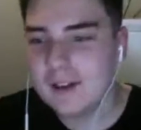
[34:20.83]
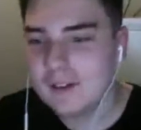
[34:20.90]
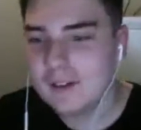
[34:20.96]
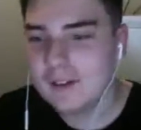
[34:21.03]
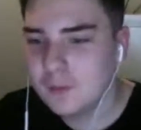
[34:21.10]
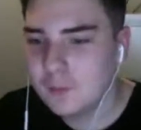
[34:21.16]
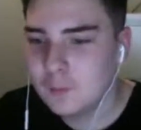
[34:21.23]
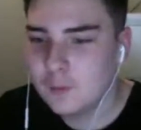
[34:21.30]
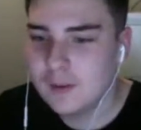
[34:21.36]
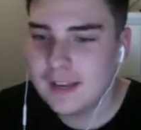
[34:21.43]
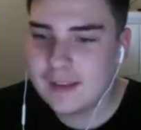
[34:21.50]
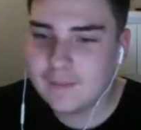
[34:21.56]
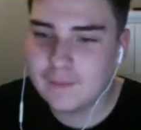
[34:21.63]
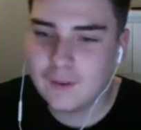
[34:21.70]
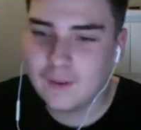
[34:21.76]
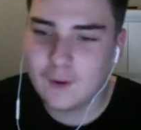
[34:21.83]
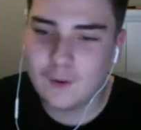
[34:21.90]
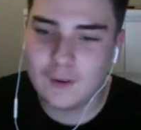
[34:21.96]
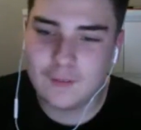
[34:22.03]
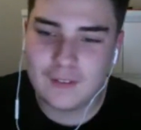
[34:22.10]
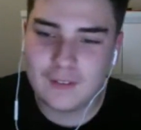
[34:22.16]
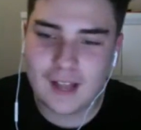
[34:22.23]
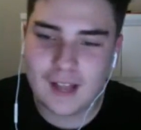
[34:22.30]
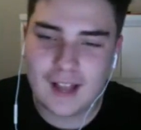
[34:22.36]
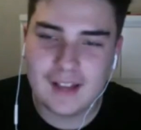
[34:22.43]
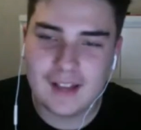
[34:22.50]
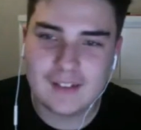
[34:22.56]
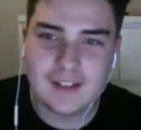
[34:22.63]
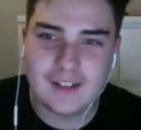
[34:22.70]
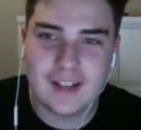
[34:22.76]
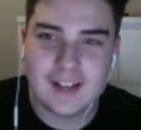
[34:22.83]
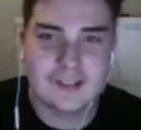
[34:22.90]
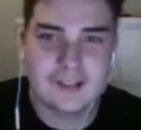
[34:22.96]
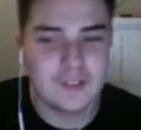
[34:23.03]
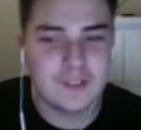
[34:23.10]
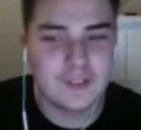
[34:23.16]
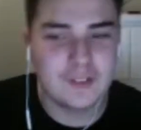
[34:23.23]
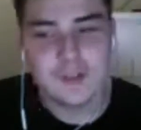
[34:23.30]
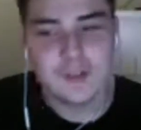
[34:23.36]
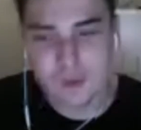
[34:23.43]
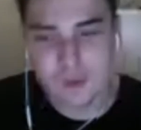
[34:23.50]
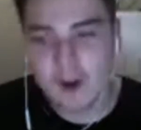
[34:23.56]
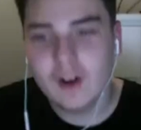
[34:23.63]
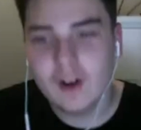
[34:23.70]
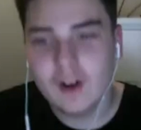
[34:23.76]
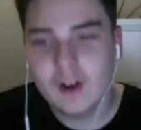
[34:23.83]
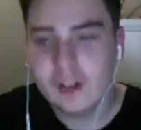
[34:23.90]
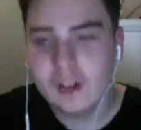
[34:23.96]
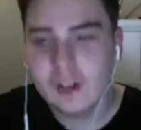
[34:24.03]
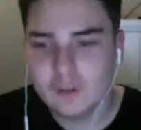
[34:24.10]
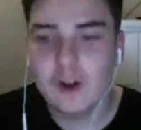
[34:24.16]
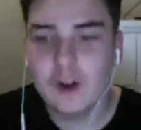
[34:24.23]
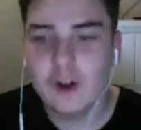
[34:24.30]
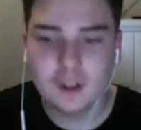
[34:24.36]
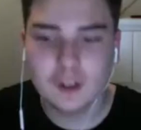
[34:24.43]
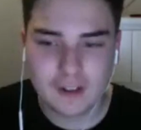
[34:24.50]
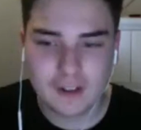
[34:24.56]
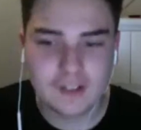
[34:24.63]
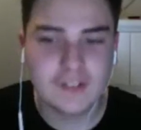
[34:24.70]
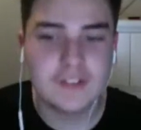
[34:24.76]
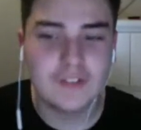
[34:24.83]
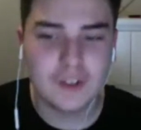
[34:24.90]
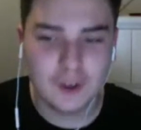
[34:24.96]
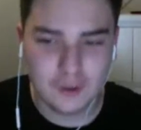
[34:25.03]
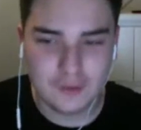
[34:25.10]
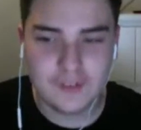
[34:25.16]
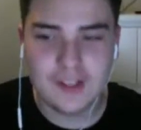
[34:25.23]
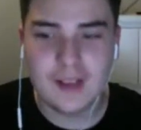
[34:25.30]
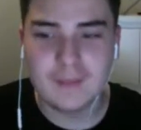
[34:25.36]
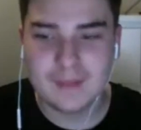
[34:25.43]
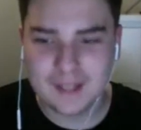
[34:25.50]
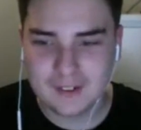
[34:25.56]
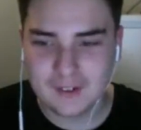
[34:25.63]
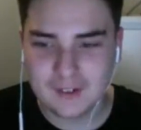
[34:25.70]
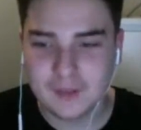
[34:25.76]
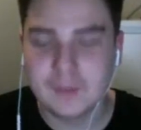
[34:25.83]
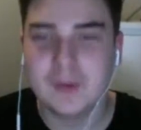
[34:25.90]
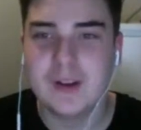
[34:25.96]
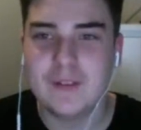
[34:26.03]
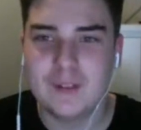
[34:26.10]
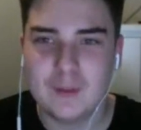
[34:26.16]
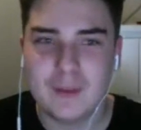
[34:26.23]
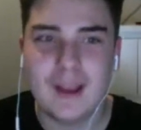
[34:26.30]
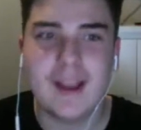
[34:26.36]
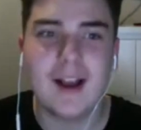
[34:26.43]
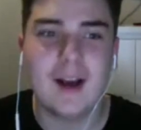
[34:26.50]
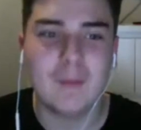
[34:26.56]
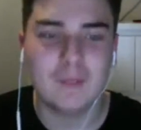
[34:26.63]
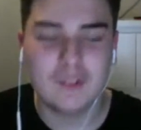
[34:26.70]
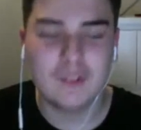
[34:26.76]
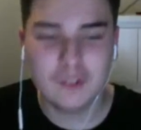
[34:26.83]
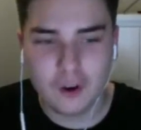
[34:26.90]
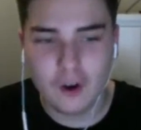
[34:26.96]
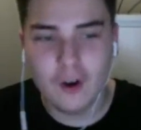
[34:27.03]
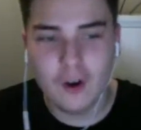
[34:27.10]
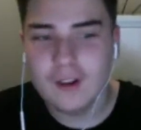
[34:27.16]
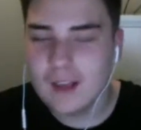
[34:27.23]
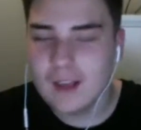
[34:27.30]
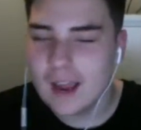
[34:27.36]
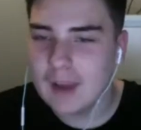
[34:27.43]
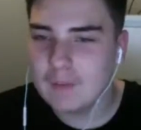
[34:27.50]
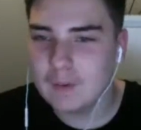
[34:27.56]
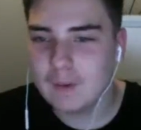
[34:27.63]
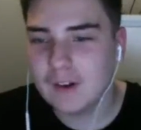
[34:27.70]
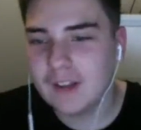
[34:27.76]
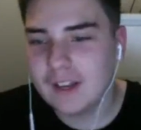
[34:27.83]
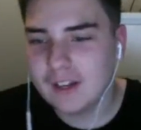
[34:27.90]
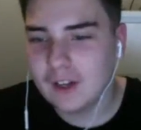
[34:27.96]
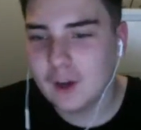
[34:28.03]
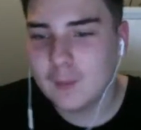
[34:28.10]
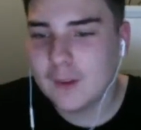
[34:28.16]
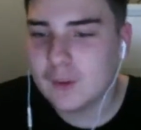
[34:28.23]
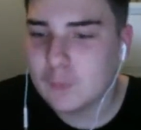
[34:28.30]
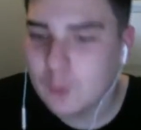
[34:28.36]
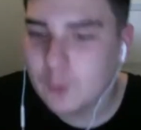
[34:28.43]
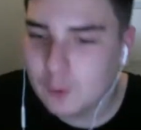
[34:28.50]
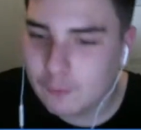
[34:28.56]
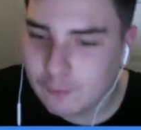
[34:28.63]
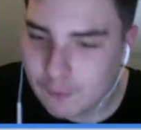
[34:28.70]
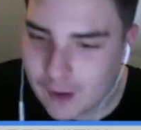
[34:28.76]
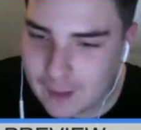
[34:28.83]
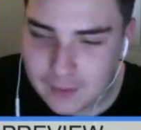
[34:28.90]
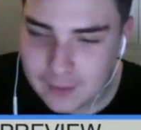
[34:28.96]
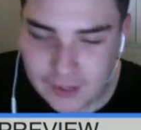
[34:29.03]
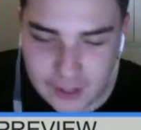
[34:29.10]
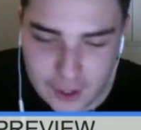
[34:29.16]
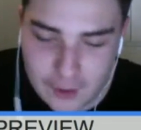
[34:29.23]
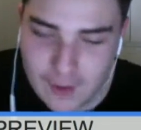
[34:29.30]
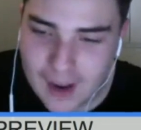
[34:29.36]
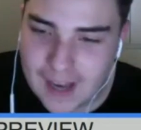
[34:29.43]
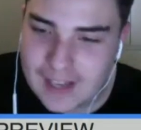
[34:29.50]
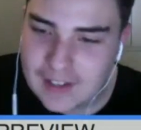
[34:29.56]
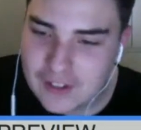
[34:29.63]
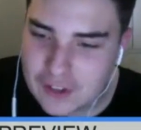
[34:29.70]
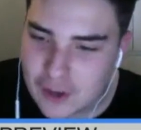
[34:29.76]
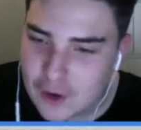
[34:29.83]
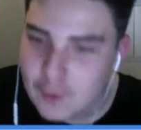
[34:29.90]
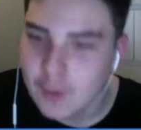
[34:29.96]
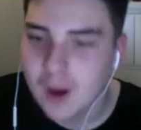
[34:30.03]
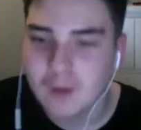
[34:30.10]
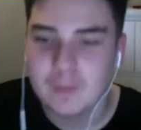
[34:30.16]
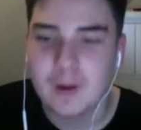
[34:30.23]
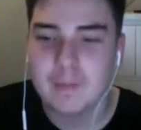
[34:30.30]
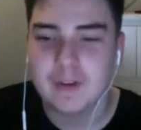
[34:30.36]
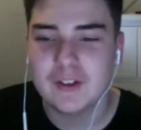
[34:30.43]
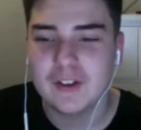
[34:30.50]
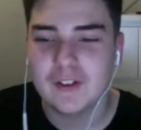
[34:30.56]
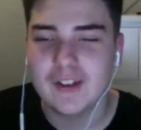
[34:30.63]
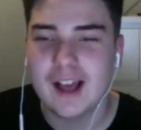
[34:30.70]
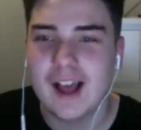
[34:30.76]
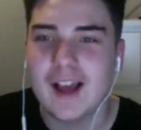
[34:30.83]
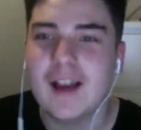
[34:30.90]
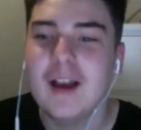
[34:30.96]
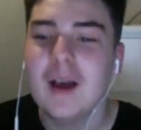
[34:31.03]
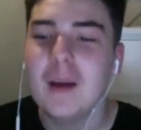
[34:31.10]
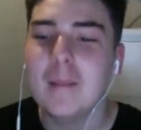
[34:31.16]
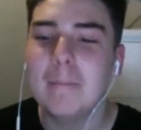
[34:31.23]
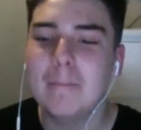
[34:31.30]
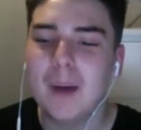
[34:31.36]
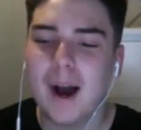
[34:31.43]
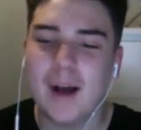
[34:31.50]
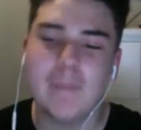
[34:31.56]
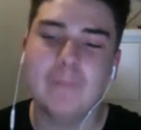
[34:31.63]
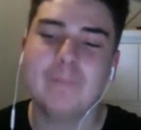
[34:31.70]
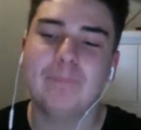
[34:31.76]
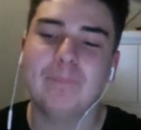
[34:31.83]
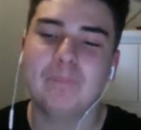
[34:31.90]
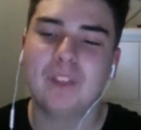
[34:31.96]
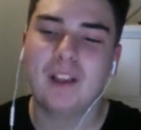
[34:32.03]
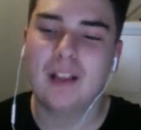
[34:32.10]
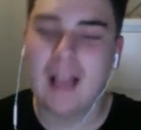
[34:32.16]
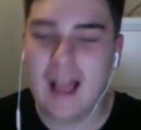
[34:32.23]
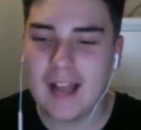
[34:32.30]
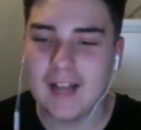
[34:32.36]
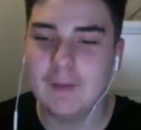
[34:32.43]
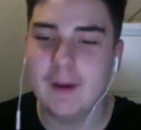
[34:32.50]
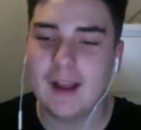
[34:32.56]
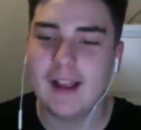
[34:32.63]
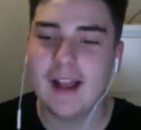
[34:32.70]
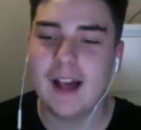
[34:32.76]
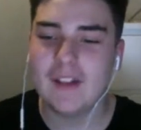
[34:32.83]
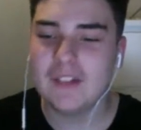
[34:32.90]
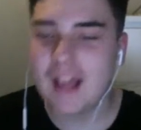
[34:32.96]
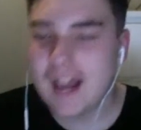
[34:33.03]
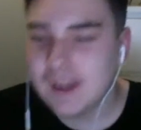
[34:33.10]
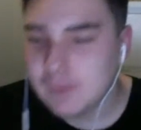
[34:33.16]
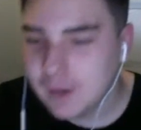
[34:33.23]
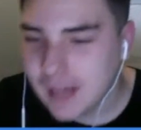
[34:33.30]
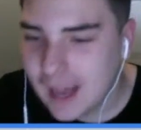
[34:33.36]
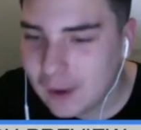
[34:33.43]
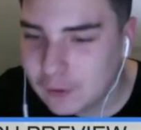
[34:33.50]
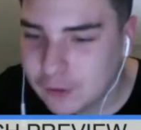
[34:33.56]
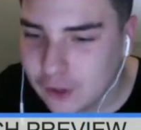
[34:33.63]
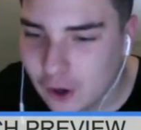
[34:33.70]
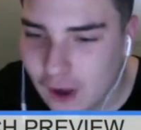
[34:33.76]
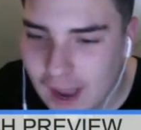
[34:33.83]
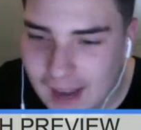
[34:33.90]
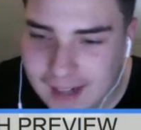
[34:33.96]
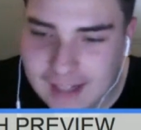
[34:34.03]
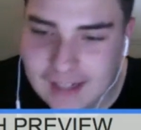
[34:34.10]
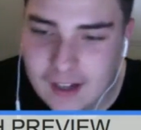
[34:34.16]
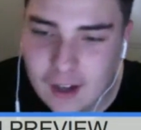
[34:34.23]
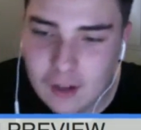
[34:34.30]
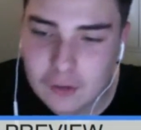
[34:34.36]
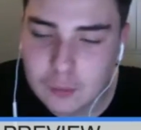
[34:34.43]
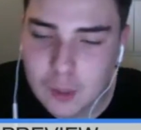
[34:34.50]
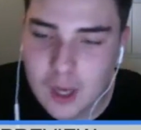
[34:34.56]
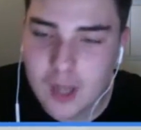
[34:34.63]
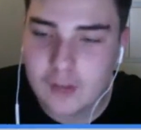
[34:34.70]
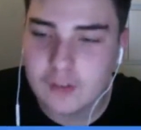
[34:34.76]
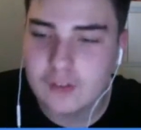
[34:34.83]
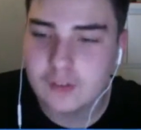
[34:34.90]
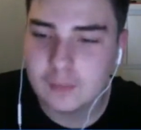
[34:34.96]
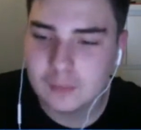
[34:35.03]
We'll leave all of that into the next one. Derek, you've got a lot in store for the MK Dons preview, mate. I'm sure everyone in the comments will rip you a new one when we do that. But anyway, has anyone else got any last words?